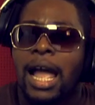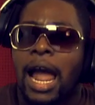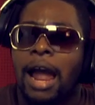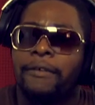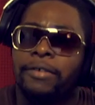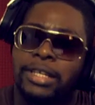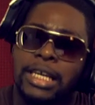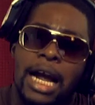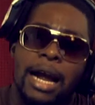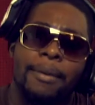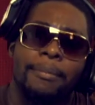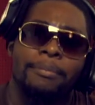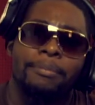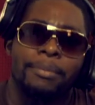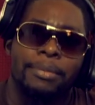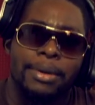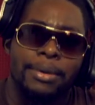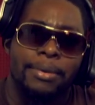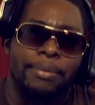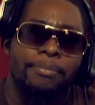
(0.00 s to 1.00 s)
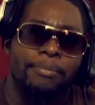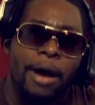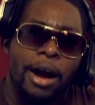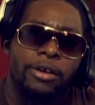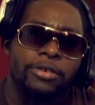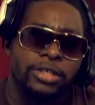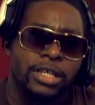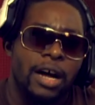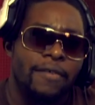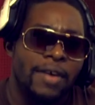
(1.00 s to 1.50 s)
Every time
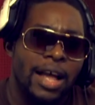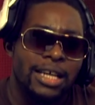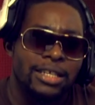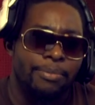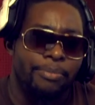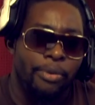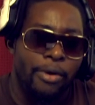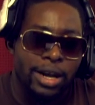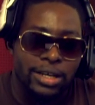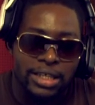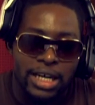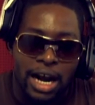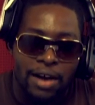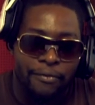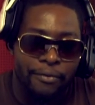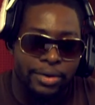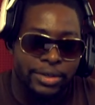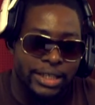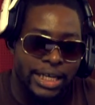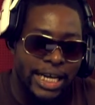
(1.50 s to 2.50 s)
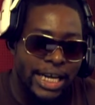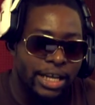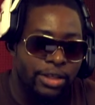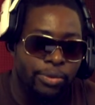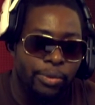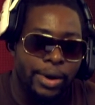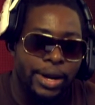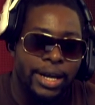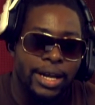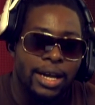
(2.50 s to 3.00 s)
Microsoft has a press conference,
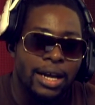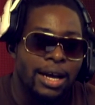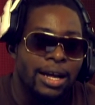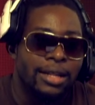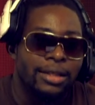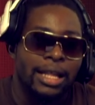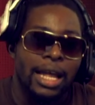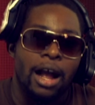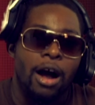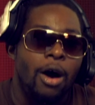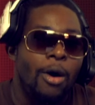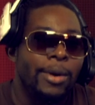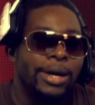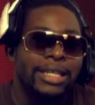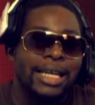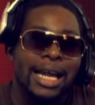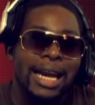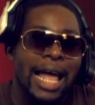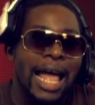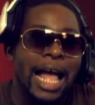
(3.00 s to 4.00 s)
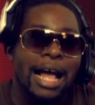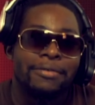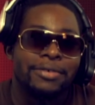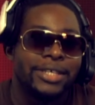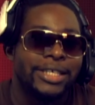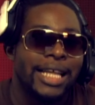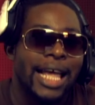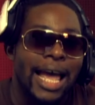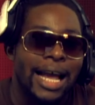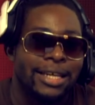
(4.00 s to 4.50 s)
E3, they always got to have
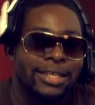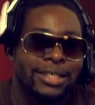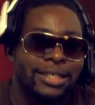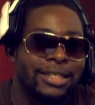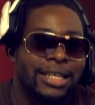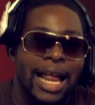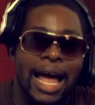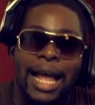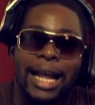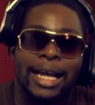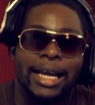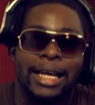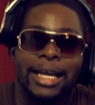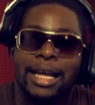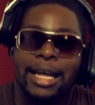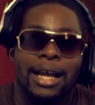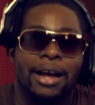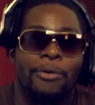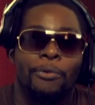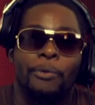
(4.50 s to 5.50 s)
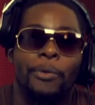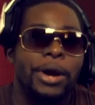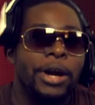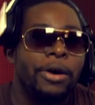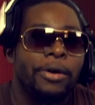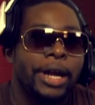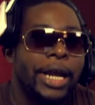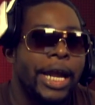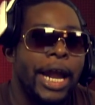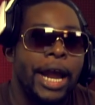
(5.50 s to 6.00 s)
sex. It's like, we
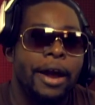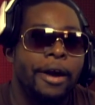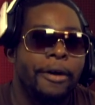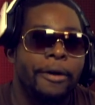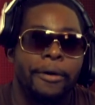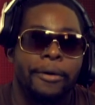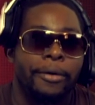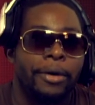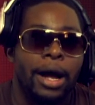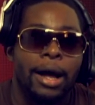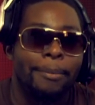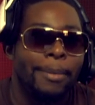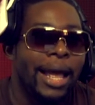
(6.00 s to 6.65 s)
don't care.